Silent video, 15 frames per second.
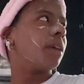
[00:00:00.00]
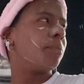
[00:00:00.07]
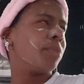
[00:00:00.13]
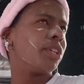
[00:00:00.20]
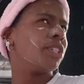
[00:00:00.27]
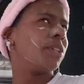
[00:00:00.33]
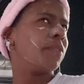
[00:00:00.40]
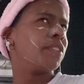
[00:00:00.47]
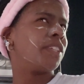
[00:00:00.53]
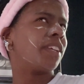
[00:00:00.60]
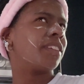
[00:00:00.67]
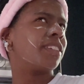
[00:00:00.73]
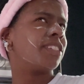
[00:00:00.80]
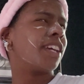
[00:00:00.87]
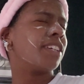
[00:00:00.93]
I'm pretty sure it was
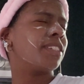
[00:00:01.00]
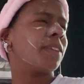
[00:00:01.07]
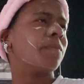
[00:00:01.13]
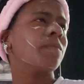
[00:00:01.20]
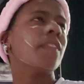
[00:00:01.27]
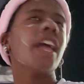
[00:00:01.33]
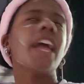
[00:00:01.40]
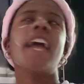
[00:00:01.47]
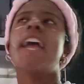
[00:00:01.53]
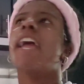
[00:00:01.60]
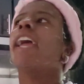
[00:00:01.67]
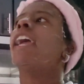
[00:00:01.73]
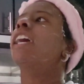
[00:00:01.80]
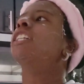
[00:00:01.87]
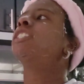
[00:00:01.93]
Jessica Chastain,
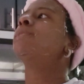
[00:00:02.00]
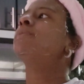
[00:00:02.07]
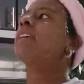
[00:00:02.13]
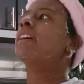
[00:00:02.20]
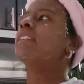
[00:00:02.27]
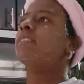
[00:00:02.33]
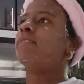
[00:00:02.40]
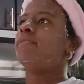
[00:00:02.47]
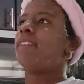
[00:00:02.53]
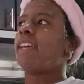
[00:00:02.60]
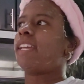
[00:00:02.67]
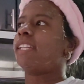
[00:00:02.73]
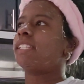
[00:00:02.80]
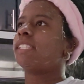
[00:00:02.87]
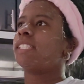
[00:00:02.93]
and she was at an
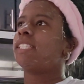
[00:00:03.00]
event.